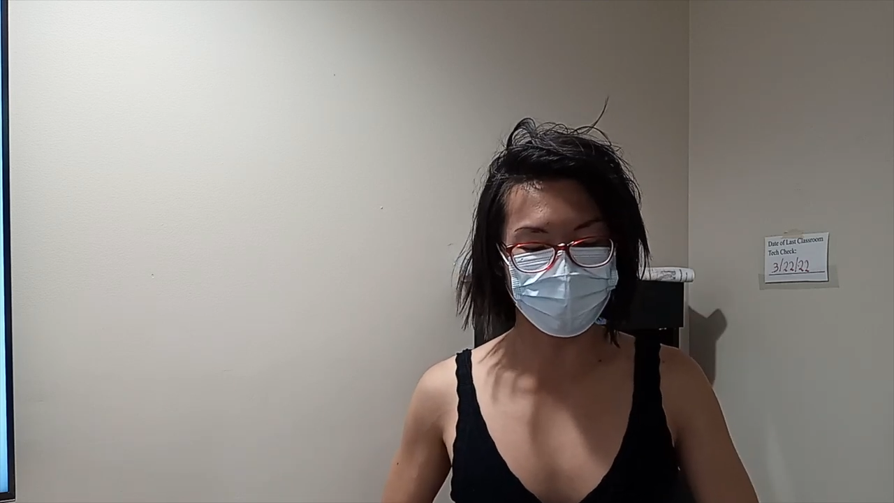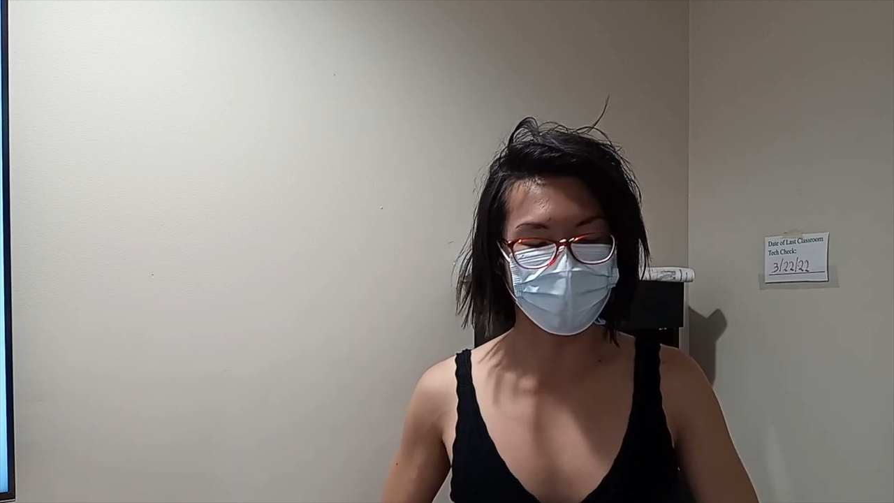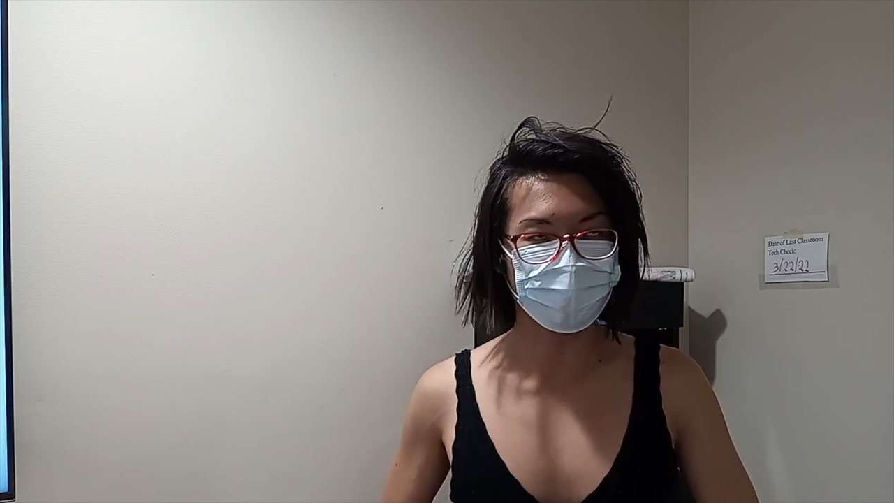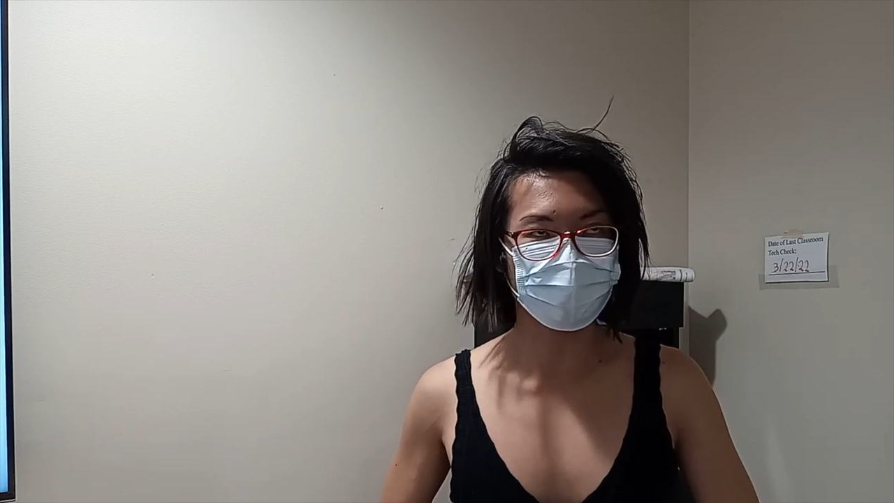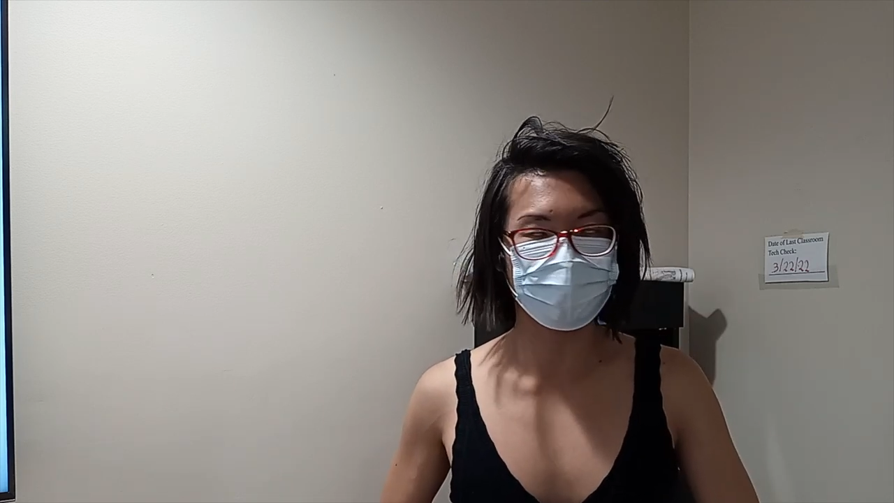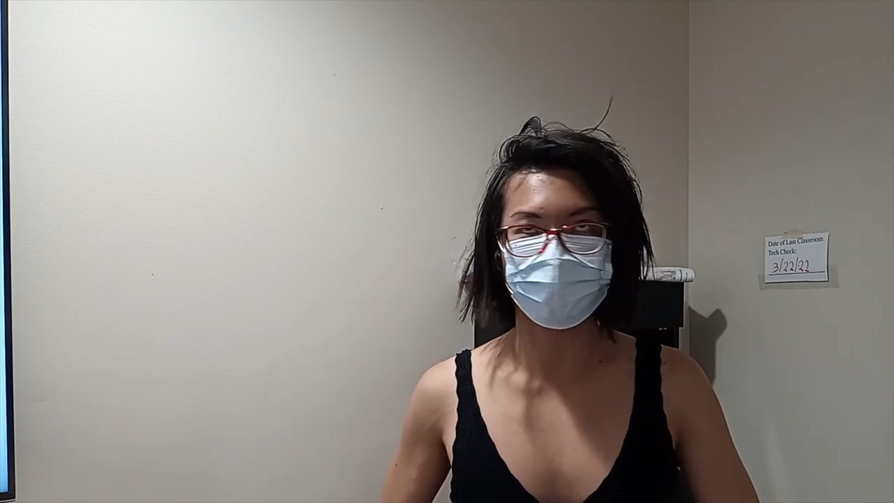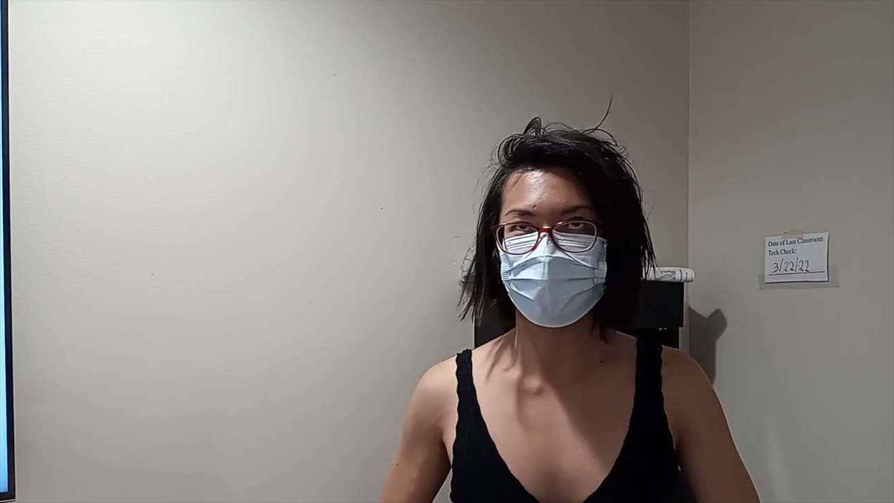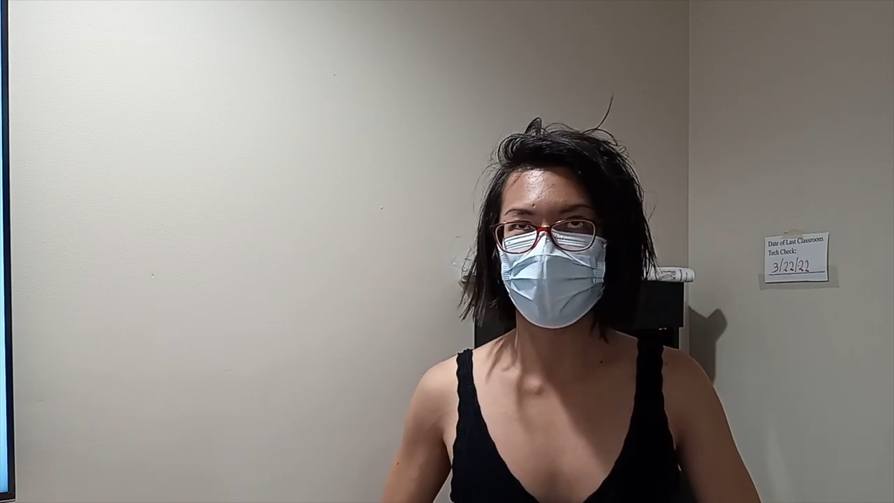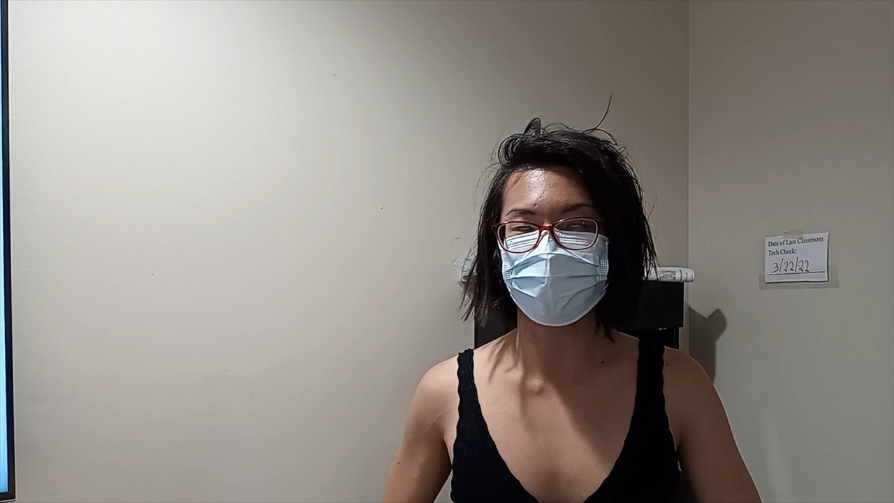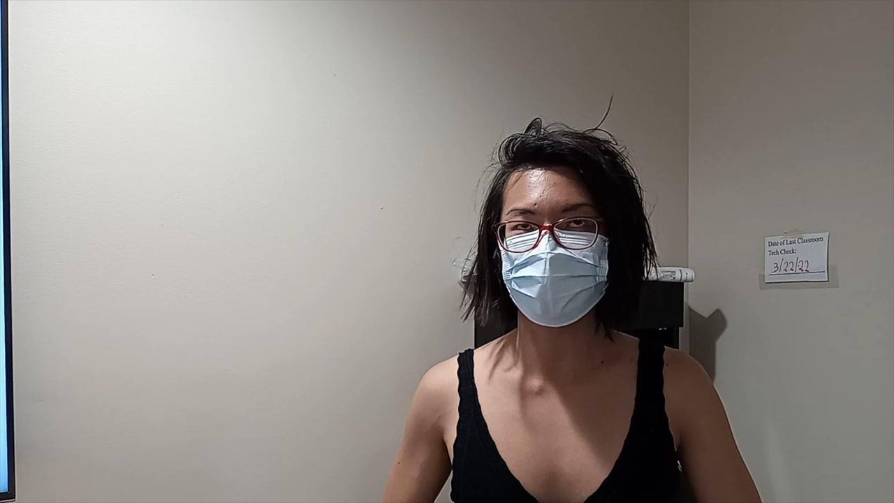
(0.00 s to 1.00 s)
but like to a
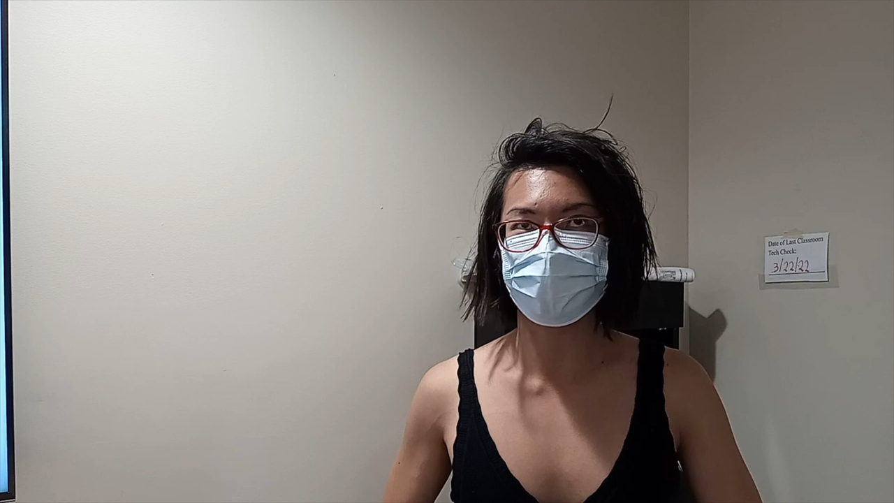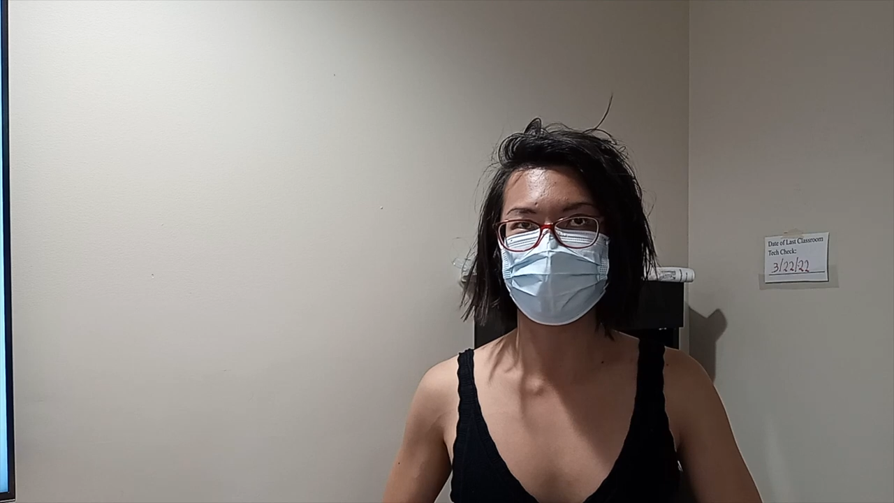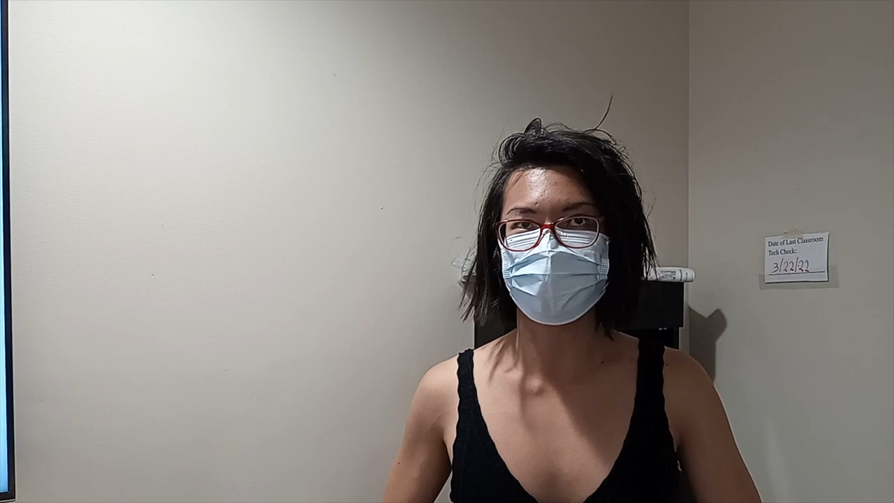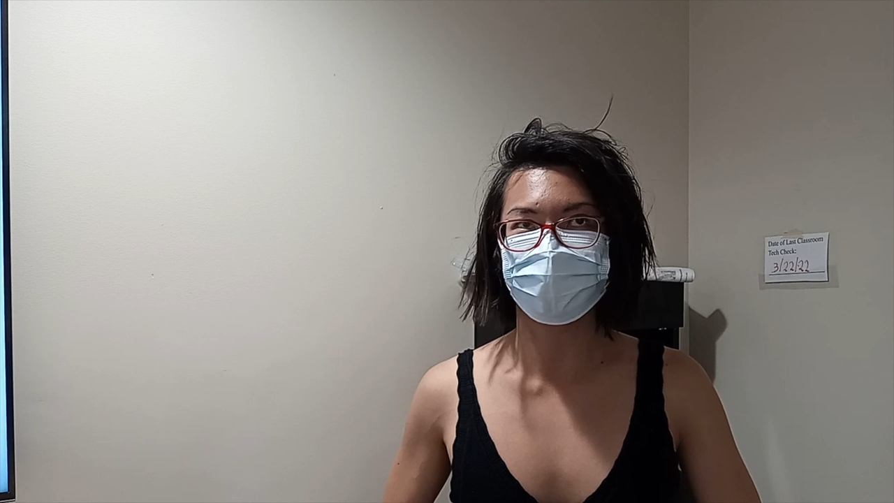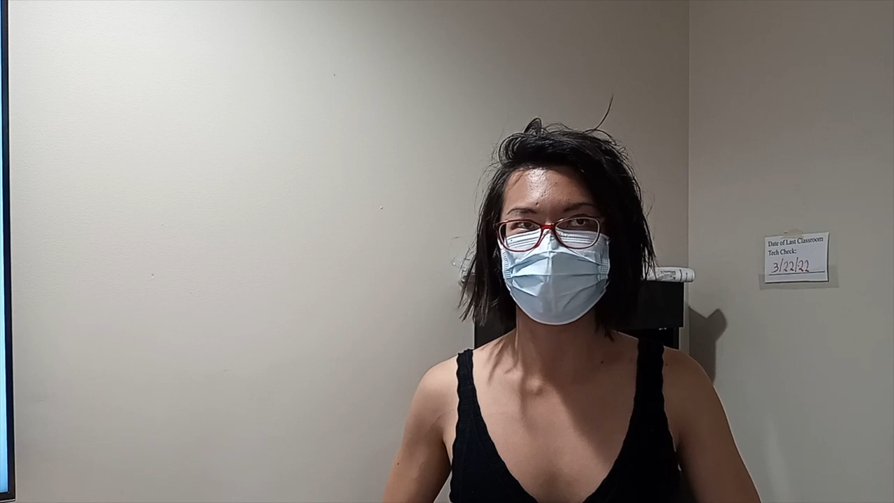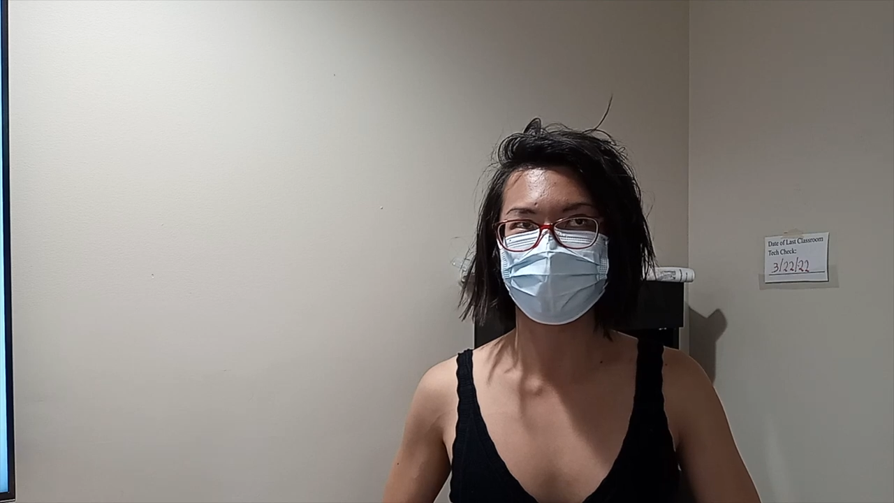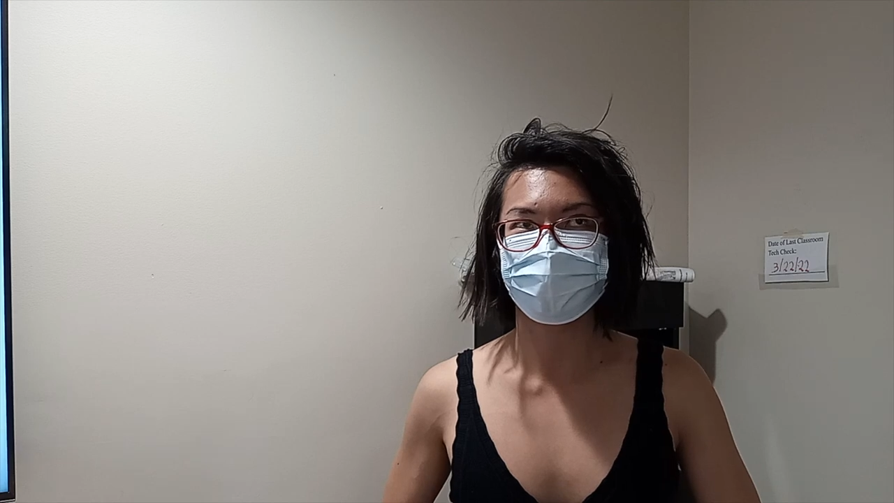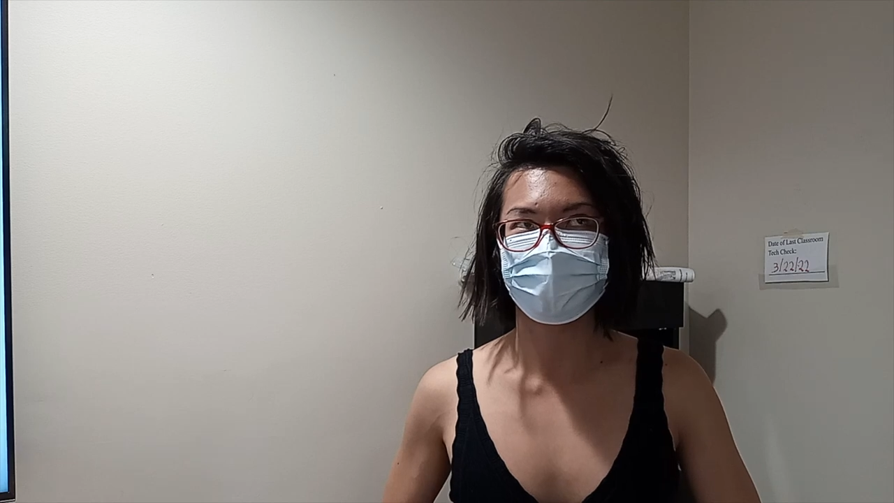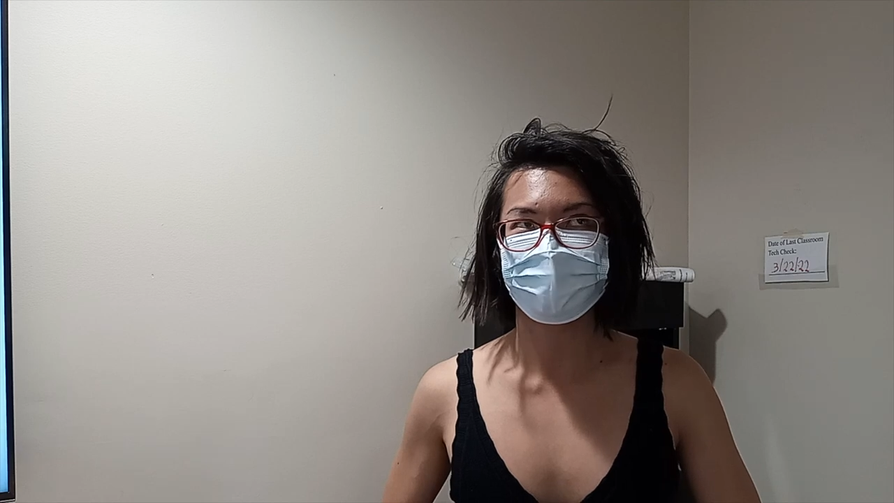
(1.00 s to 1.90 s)
total novice, that's like